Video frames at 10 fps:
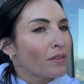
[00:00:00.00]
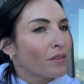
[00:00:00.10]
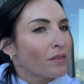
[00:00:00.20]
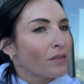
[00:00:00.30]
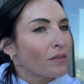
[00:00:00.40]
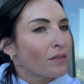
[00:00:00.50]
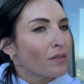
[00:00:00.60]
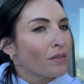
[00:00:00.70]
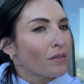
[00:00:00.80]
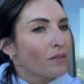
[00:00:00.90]

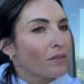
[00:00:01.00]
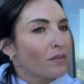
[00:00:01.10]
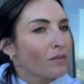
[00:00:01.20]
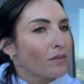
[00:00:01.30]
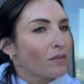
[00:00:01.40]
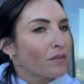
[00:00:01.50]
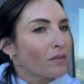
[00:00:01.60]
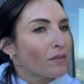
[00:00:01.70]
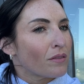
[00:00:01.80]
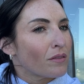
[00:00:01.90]

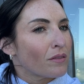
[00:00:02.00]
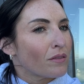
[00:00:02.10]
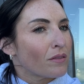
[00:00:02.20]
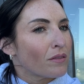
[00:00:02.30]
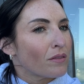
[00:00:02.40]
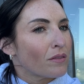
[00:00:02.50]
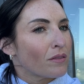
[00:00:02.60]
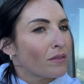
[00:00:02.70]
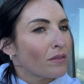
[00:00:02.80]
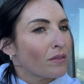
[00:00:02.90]

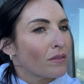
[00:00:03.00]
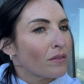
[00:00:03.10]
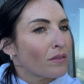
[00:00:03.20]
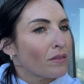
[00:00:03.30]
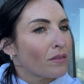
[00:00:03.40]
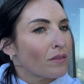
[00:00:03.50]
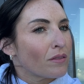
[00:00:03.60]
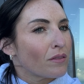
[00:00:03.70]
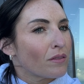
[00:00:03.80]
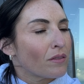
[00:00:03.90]

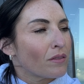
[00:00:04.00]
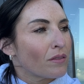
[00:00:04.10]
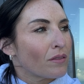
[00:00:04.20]
This person isn't speaking.